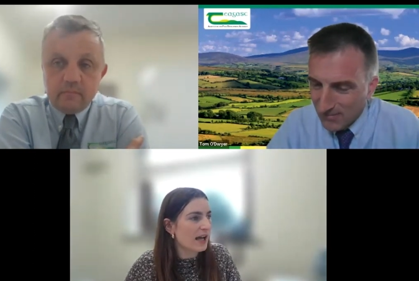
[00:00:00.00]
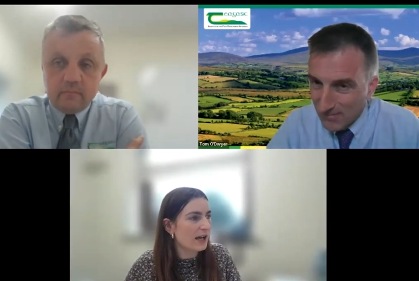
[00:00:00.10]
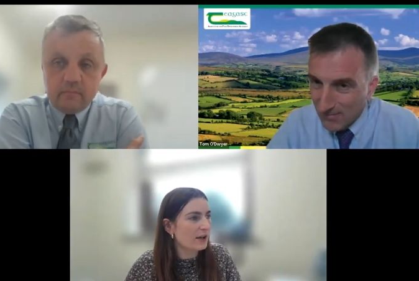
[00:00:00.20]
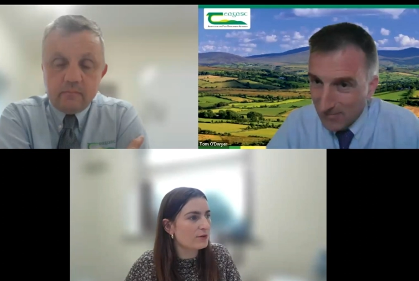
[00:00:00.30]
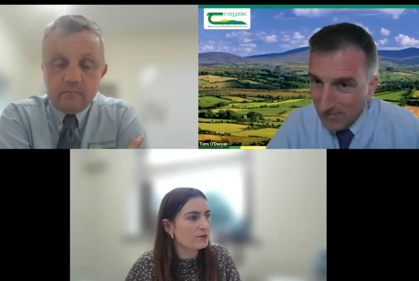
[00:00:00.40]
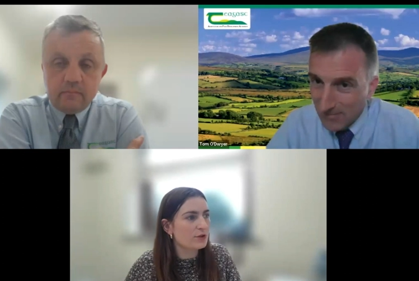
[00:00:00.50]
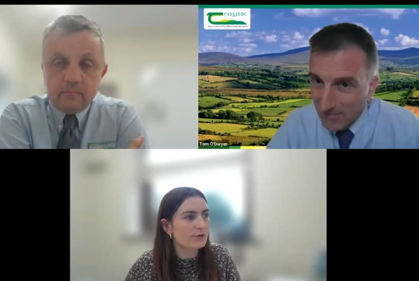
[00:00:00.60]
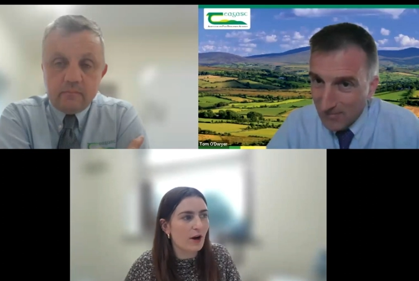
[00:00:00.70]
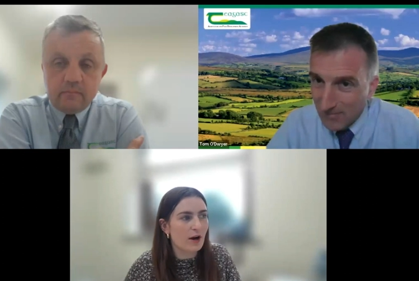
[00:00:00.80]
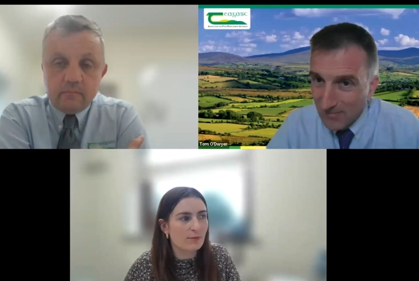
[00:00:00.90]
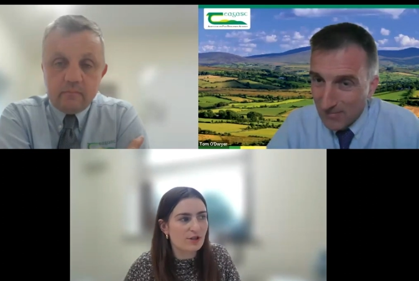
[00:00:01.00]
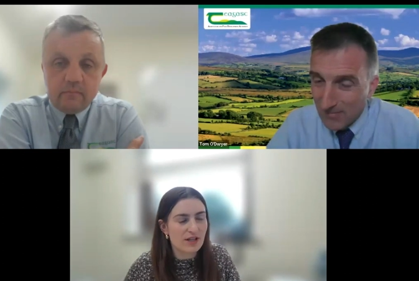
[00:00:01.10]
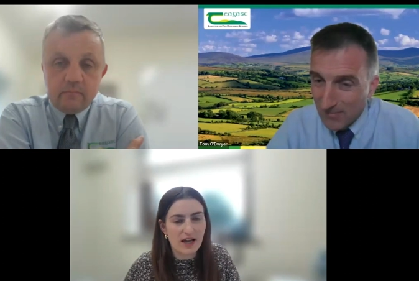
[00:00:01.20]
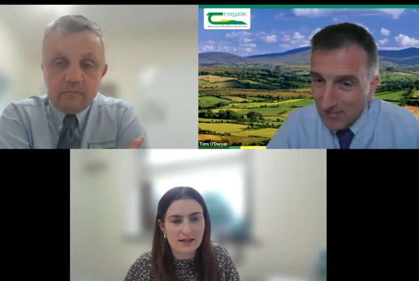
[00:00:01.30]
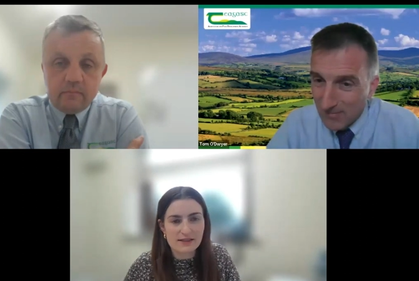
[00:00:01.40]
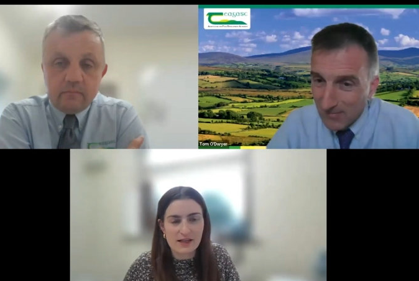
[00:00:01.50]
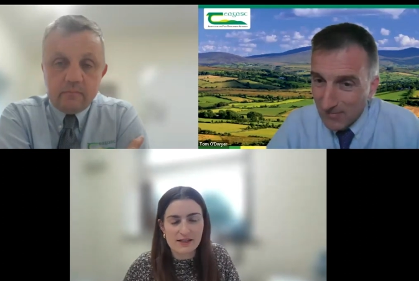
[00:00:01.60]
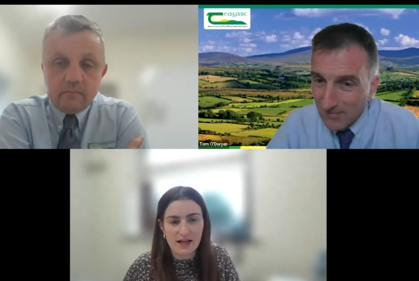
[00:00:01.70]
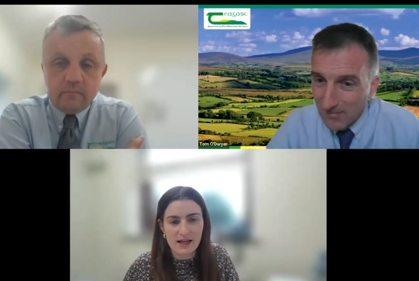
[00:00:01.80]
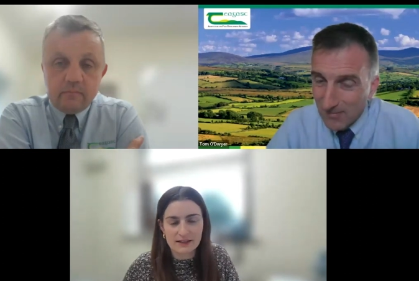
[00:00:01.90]
Speaker 1: how do farmers
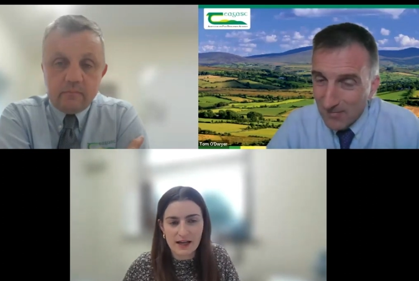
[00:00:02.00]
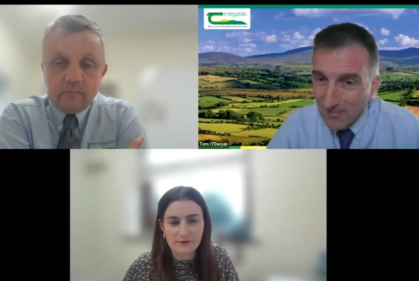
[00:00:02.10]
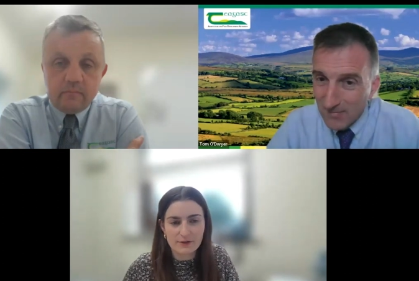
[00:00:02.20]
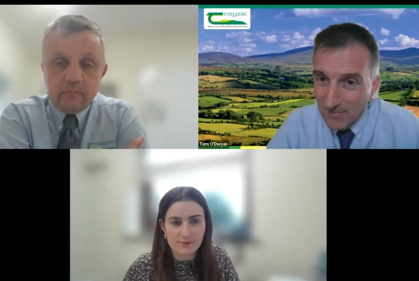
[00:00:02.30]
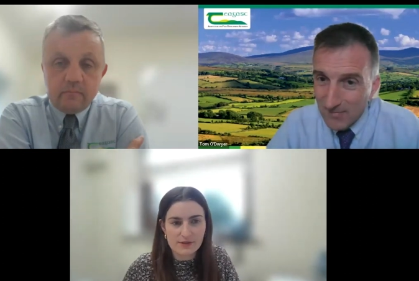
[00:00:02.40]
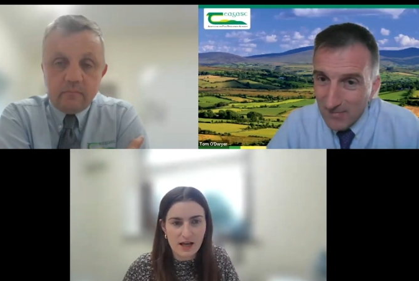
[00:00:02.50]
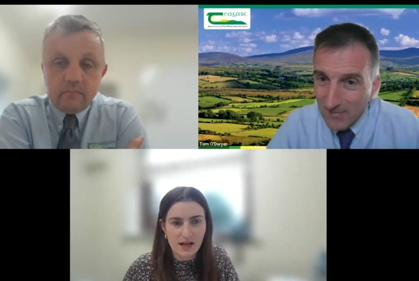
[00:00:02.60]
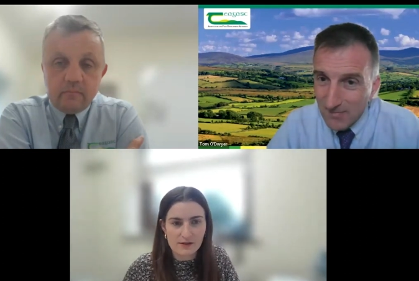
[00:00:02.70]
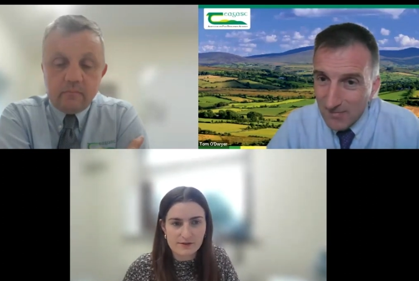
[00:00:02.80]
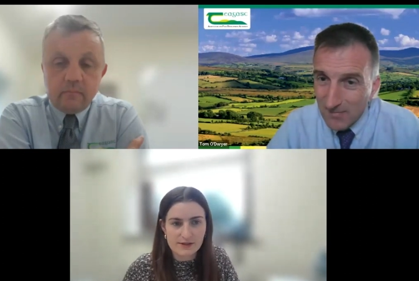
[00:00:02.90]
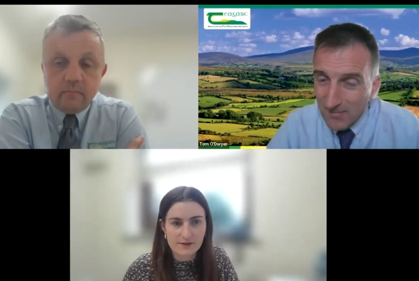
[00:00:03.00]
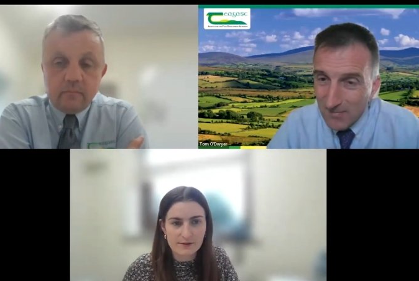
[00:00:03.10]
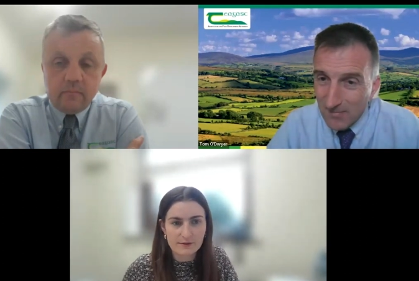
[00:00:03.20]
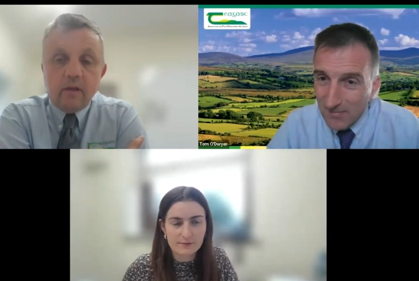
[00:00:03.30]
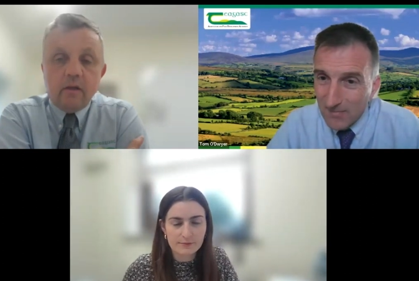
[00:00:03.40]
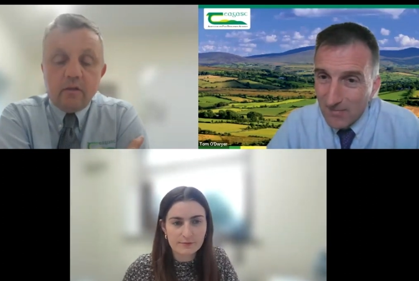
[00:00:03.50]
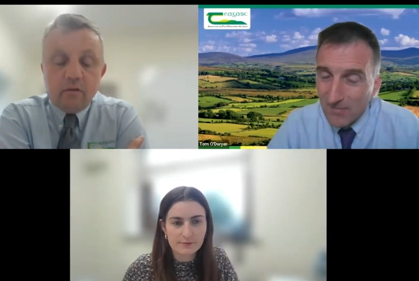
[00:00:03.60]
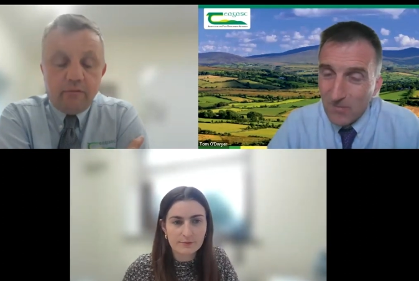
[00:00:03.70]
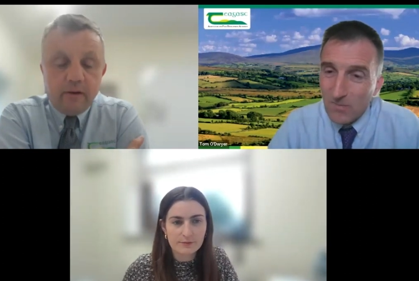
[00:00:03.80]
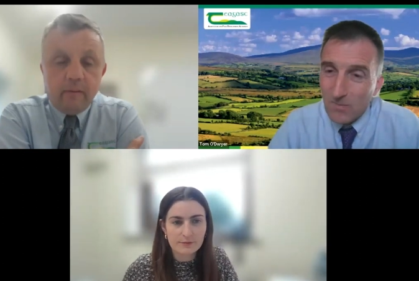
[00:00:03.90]
access AgNav themselves?
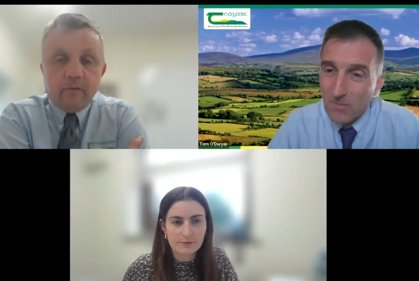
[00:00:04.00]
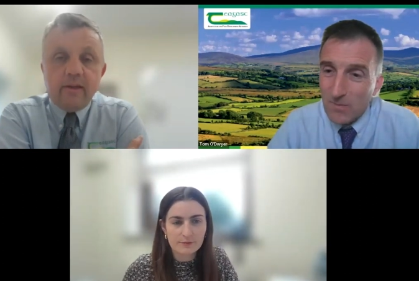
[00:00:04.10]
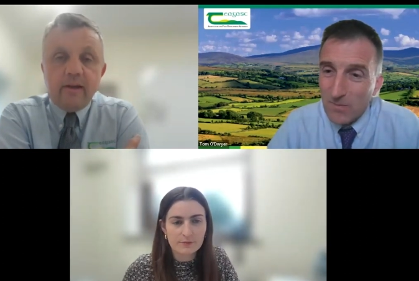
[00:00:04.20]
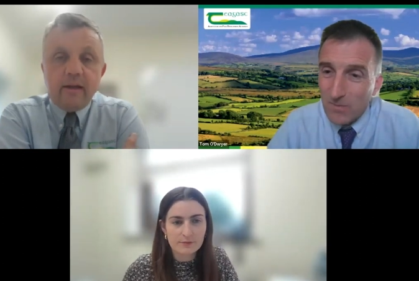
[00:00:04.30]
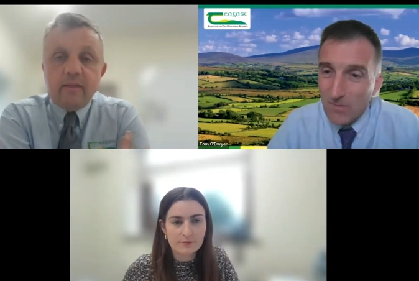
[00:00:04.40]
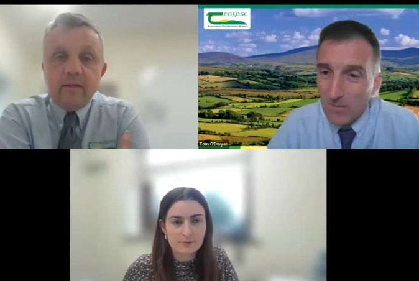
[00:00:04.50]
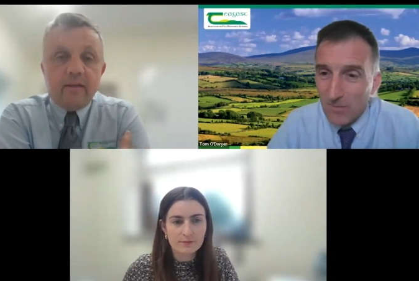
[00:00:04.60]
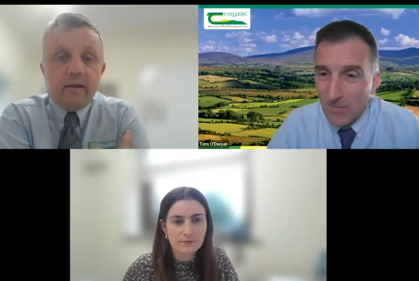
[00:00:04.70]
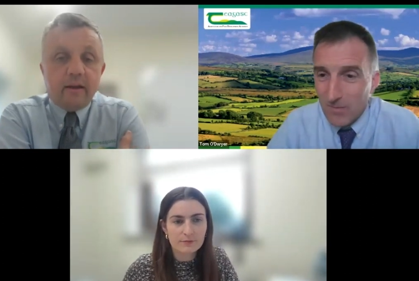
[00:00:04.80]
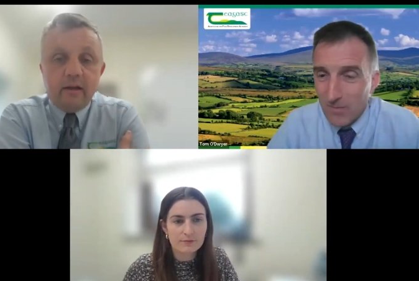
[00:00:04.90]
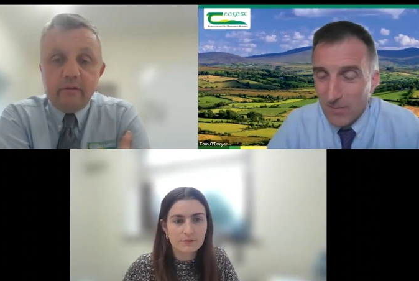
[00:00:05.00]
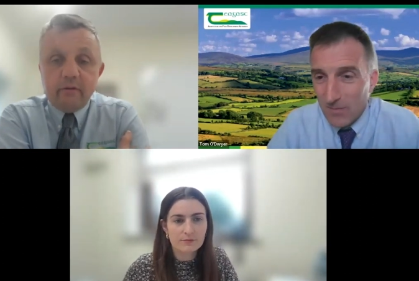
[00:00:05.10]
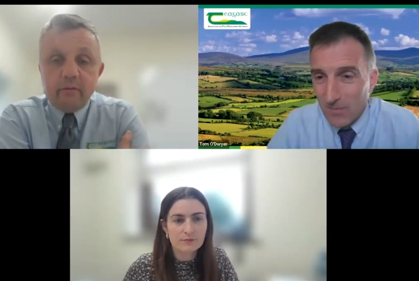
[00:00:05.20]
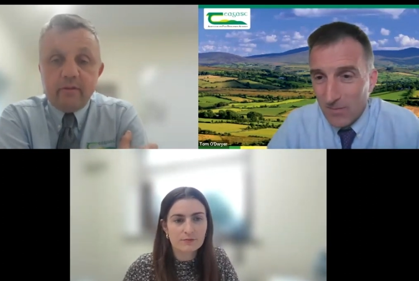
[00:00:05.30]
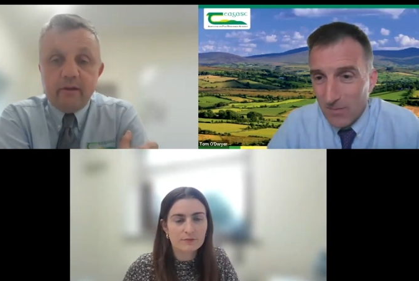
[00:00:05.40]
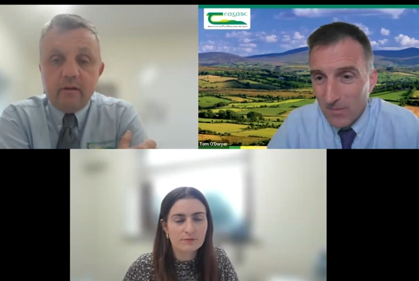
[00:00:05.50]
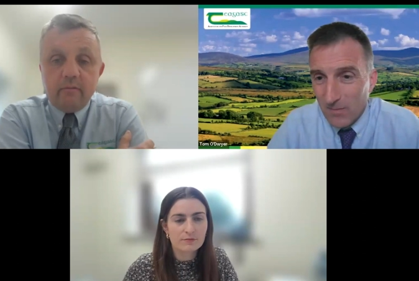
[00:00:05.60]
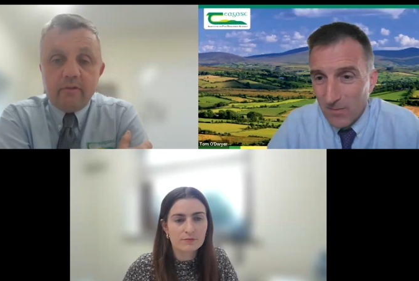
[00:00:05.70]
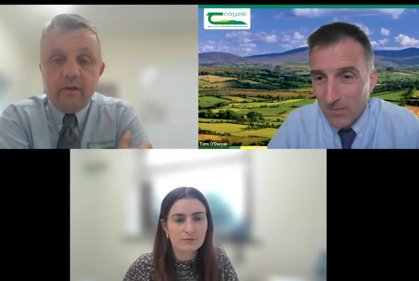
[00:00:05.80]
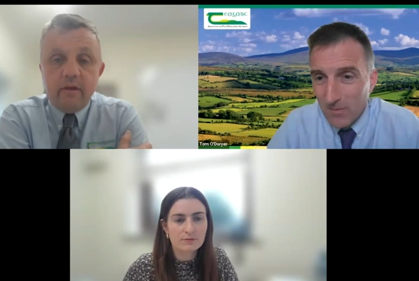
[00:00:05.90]
Speaker 2: So farmers can access AgNav
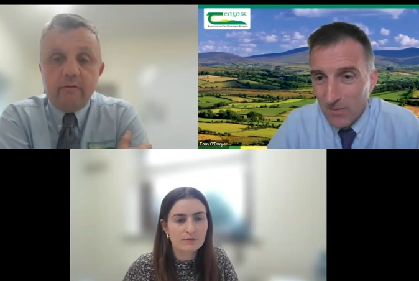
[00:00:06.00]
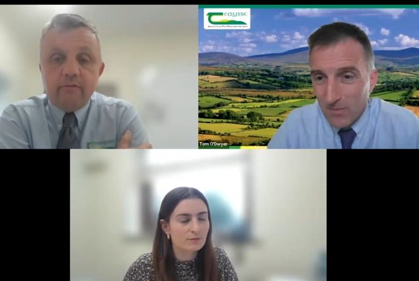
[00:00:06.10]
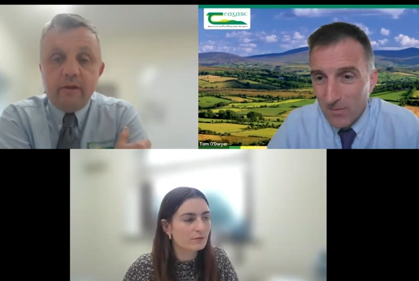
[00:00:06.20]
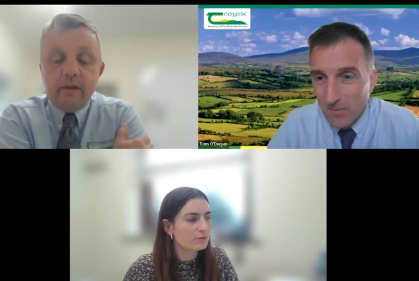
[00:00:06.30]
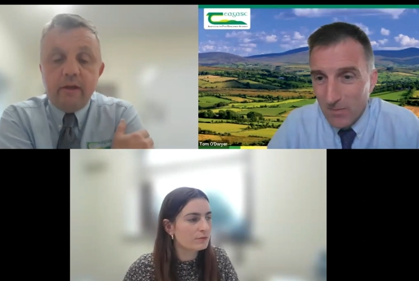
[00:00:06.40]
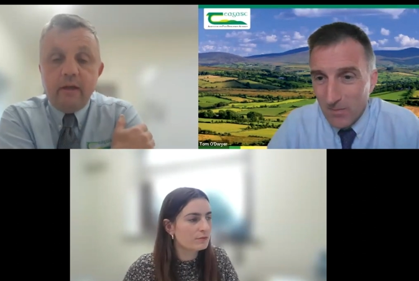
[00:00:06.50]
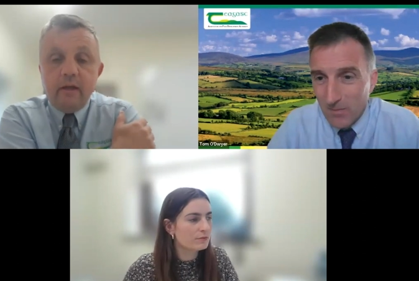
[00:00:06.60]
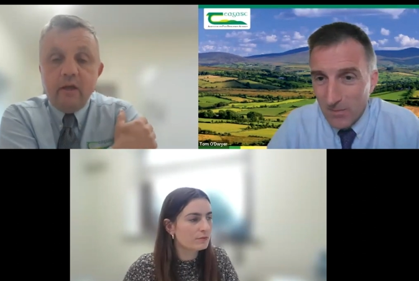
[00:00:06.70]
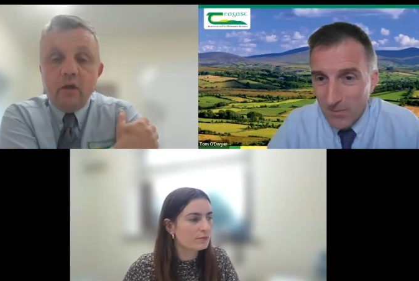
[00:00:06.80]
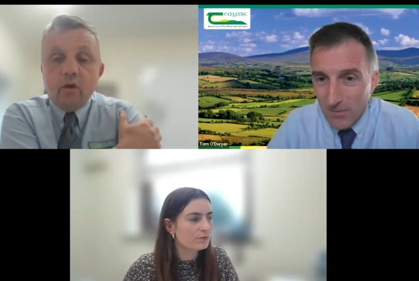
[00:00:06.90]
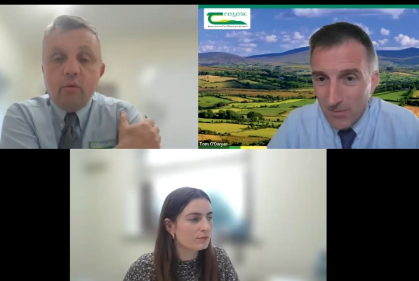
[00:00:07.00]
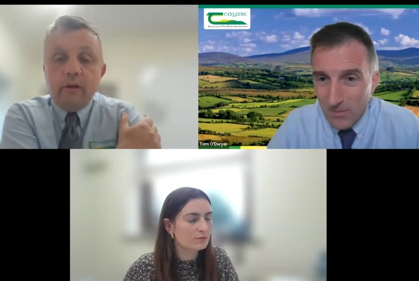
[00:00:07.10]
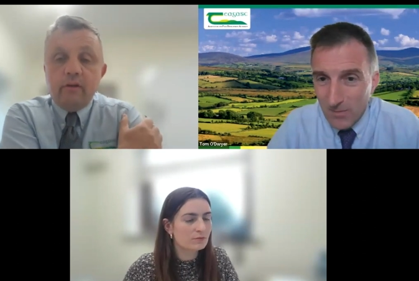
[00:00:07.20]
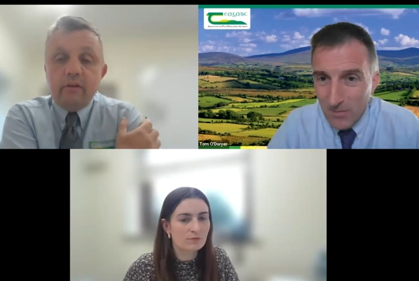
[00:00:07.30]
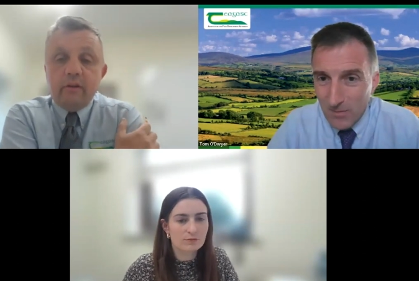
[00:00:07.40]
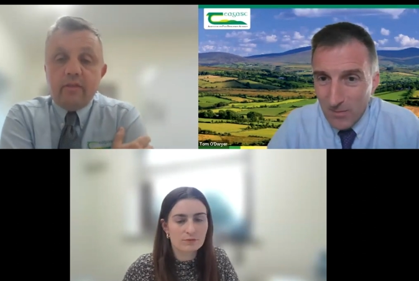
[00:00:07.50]
themselves if they go into the